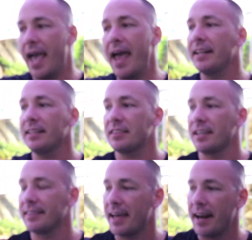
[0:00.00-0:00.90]

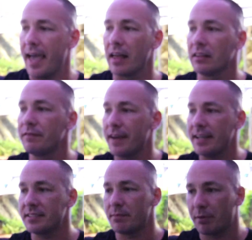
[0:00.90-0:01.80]
anything that
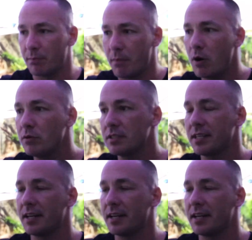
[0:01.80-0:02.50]
elevates and promotes